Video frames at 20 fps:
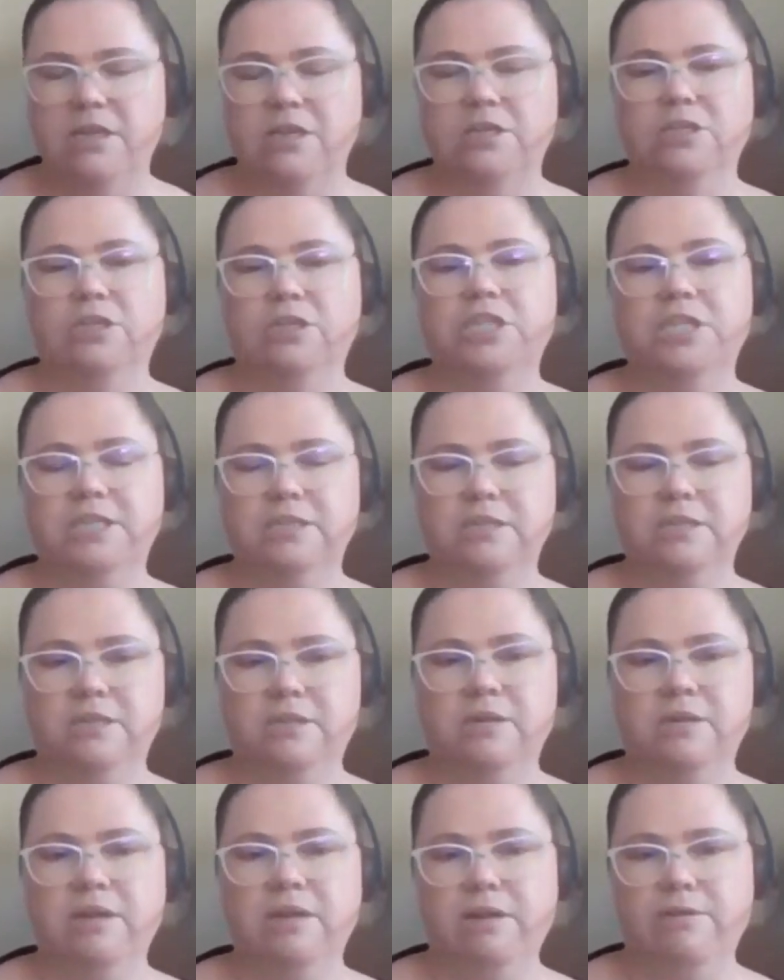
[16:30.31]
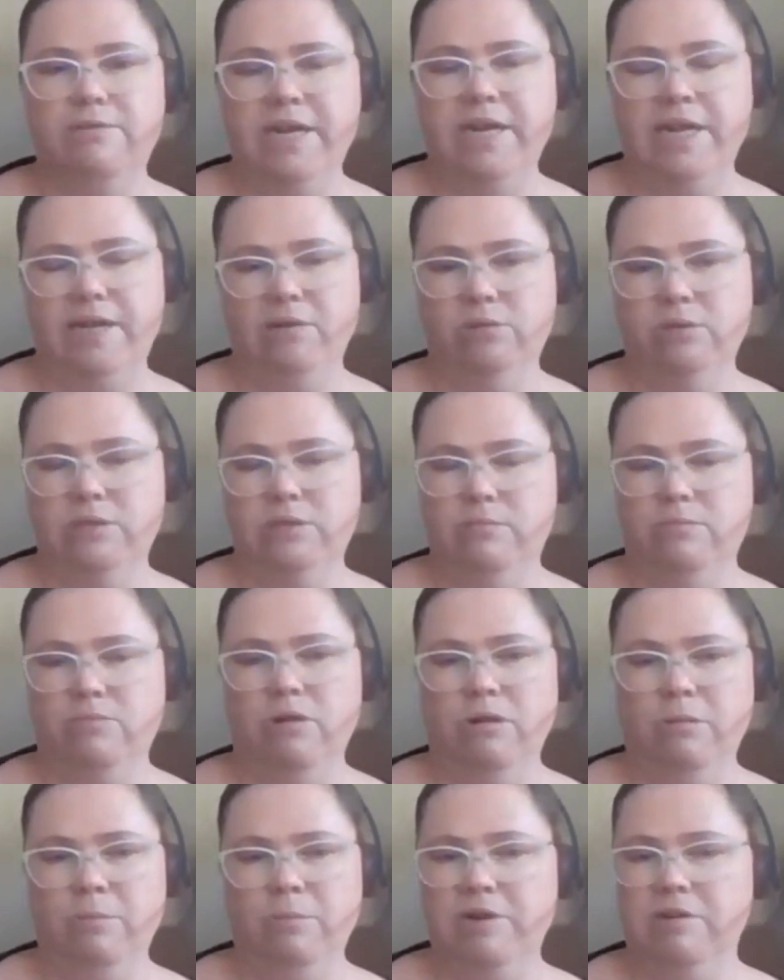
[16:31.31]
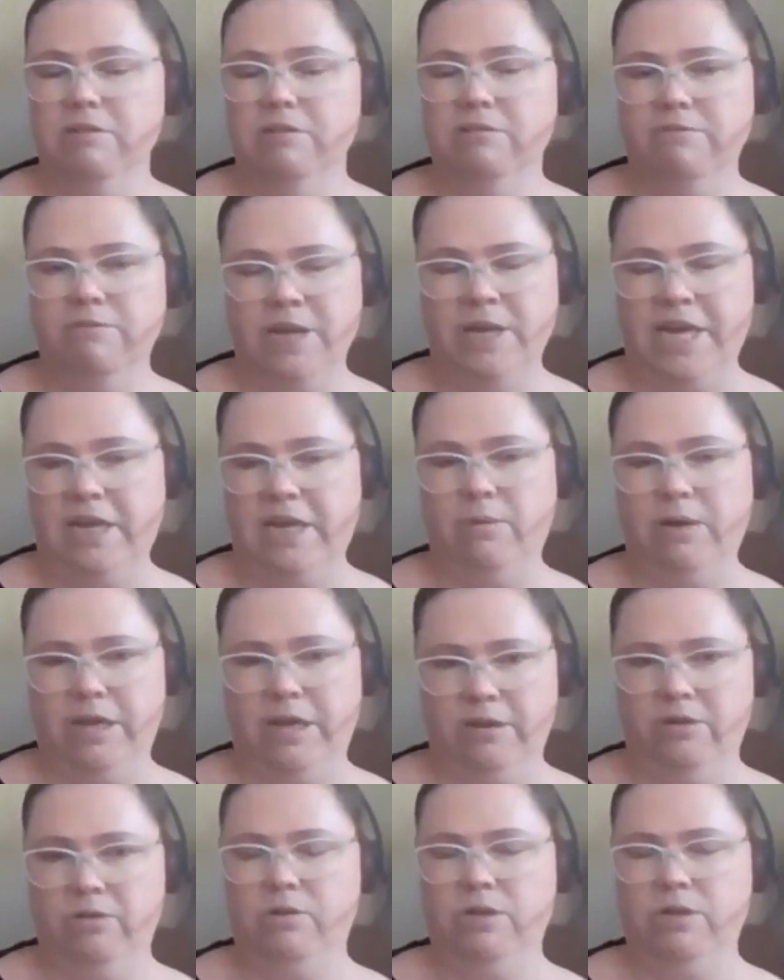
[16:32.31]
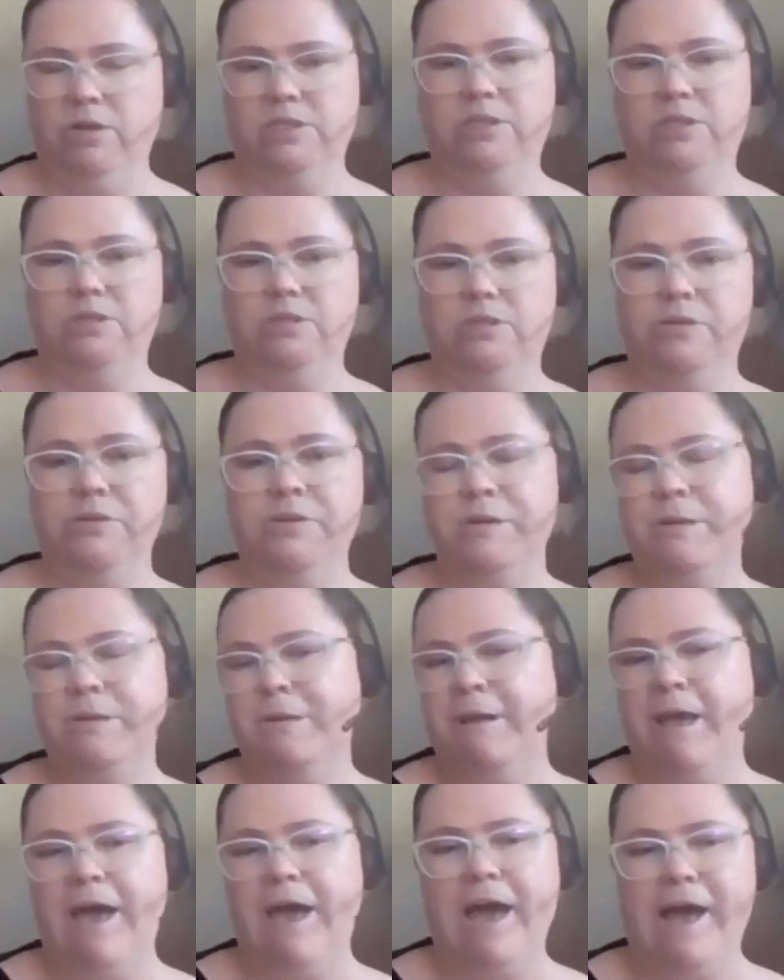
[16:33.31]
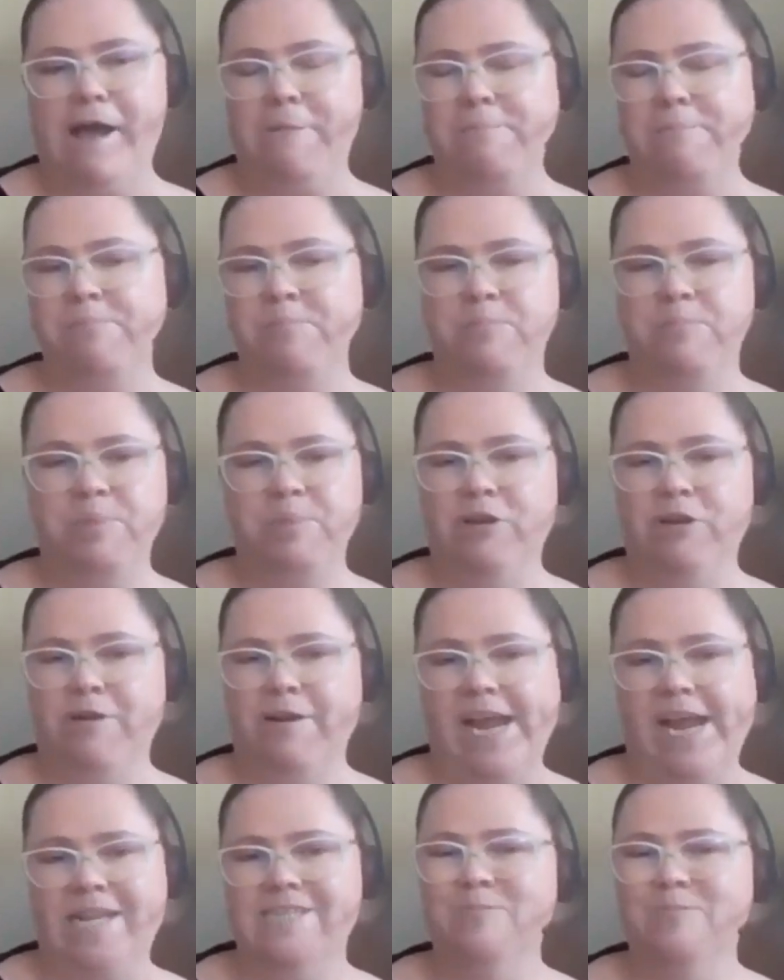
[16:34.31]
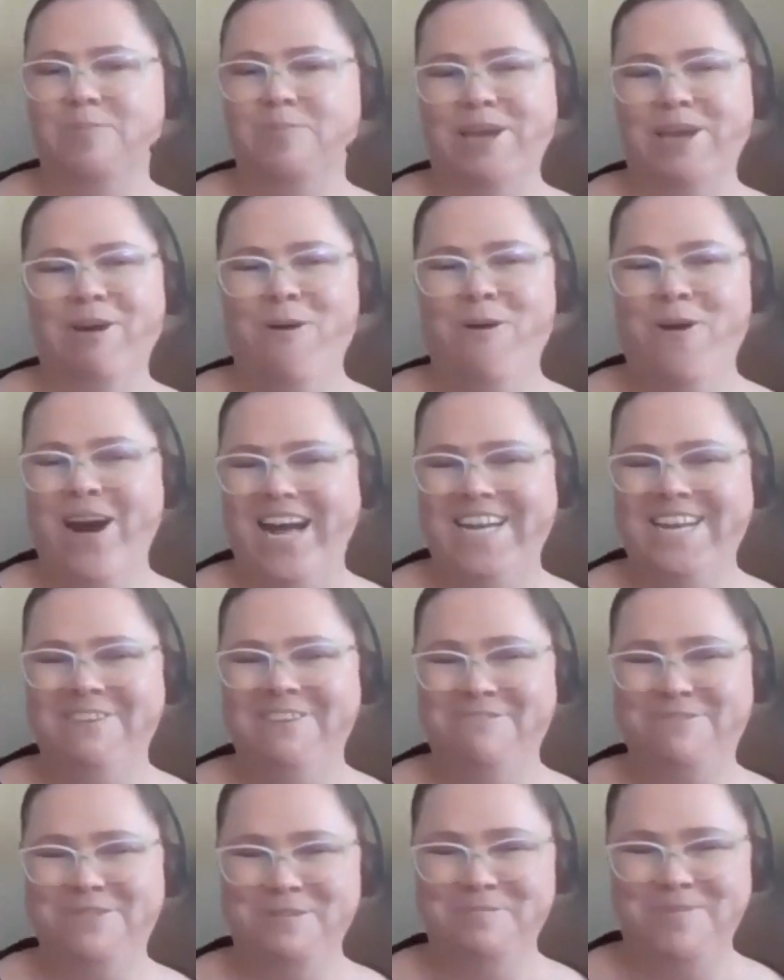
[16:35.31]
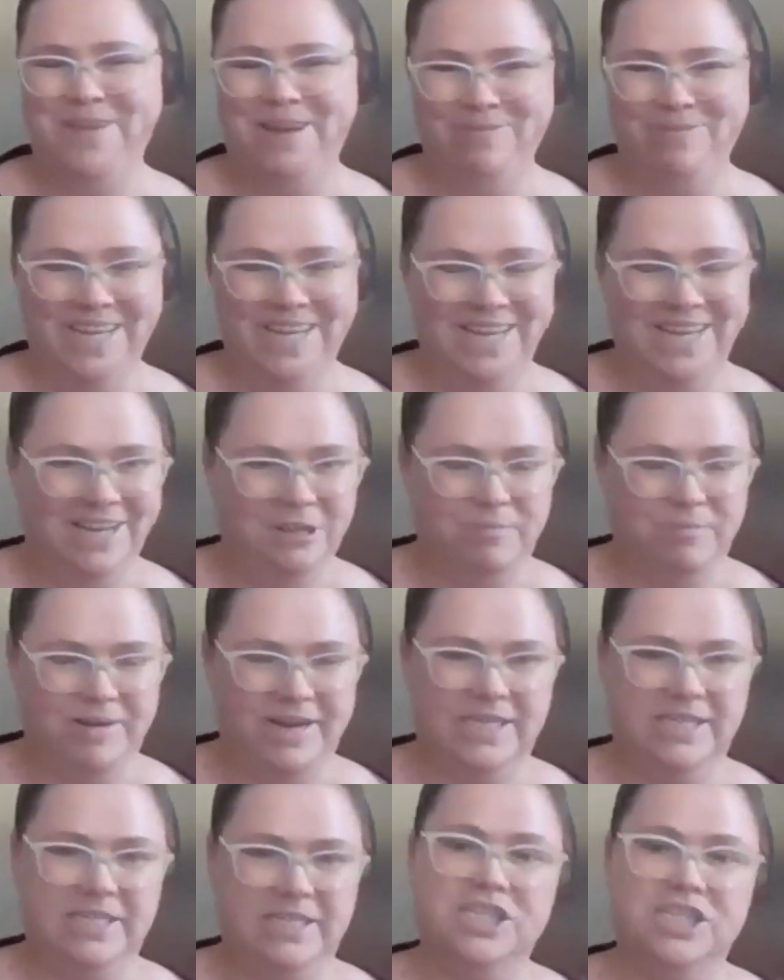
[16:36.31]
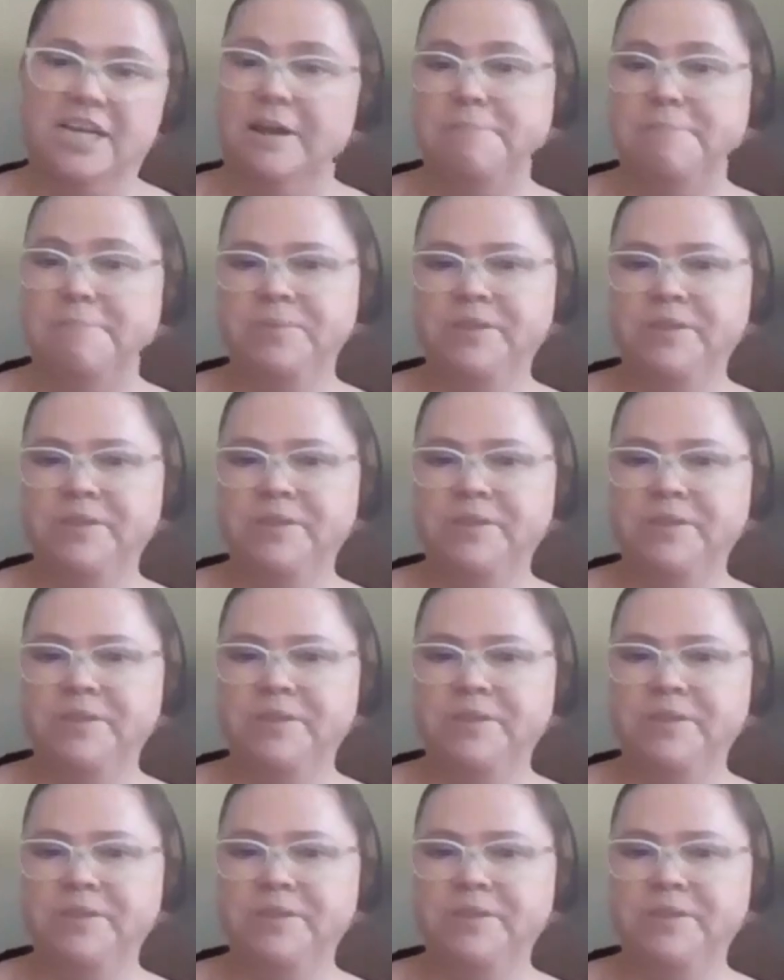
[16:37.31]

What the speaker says: So she's a really awesome role model for anyone who wants to be a wonderful public health practitioner.